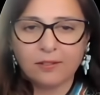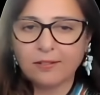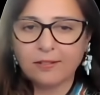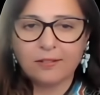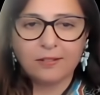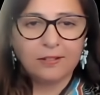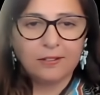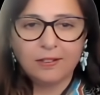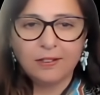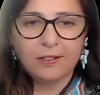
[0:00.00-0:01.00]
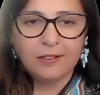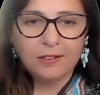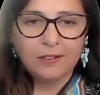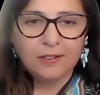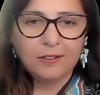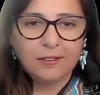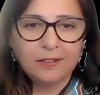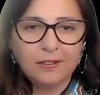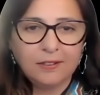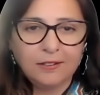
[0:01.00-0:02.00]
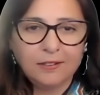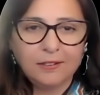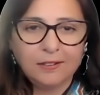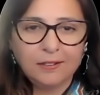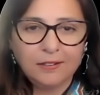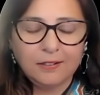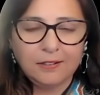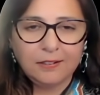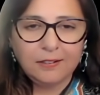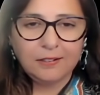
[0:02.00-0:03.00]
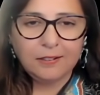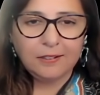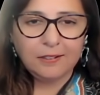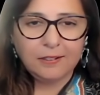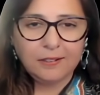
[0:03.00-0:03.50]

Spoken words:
The person shown says nothing.